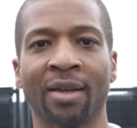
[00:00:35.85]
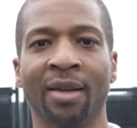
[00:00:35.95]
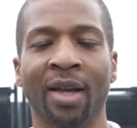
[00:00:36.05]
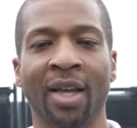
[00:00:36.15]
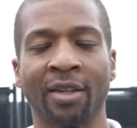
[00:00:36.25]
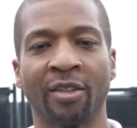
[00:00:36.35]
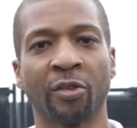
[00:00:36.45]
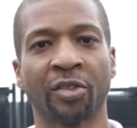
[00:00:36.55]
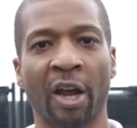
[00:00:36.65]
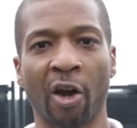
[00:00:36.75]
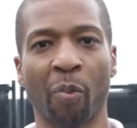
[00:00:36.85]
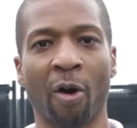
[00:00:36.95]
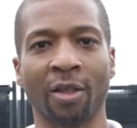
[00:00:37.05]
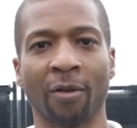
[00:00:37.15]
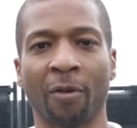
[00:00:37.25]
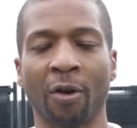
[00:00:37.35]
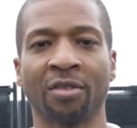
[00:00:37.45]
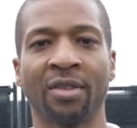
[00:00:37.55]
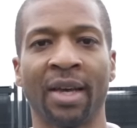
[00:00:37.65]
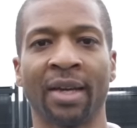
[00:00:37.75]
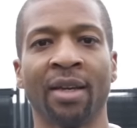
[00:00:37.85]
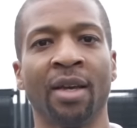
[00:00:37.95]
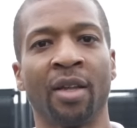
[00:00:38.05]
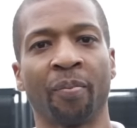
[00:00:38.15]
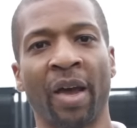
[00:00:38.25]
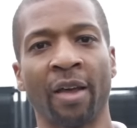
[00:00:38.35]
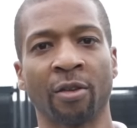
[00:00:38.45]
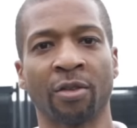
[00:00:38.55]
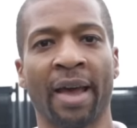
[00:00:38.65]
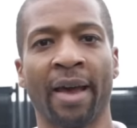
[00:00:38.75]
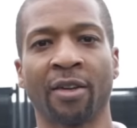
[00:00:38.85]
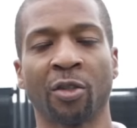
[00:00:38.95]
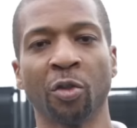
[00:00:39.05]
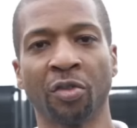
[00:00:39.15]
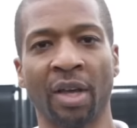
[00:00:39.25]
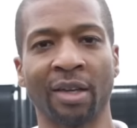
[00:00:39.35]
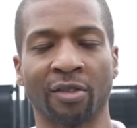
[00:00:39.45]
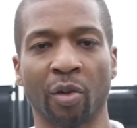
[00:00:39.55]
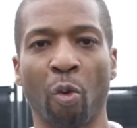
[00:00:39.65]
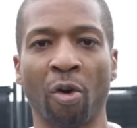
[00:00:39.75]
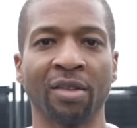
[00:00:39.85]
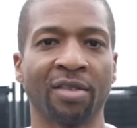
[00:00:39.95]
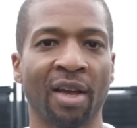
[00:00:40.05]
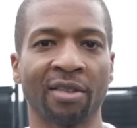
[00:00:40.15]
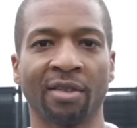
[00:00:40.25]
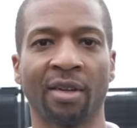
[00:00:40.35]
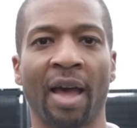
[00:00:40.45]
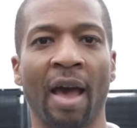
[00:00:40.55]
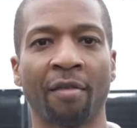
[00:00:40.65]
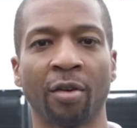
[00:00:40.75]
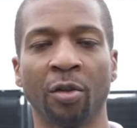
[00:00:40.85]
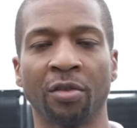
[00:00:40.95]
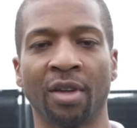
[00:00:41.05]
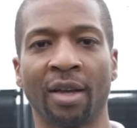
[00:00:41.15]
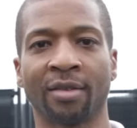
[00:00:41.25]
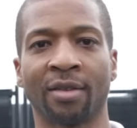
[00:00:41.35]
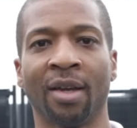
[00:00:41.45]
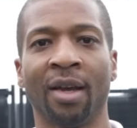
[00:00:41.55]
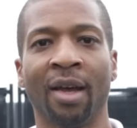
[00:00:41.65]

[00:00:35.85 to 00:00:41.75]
A little scary part the first day, Panthers had two sessions, a morning session and an afternoon session.